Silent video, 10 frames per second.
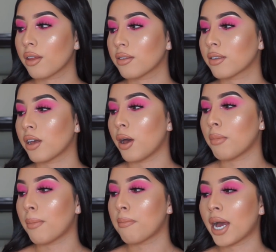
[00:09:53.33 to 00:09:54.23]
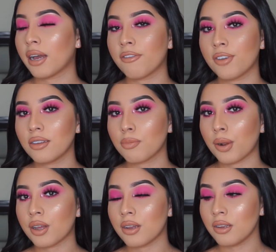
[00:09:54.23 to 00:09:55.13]
some MAC Fix
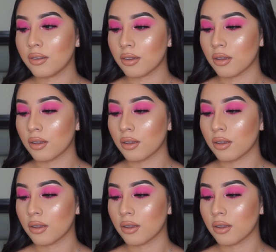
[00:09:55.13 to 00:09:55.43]
Plus.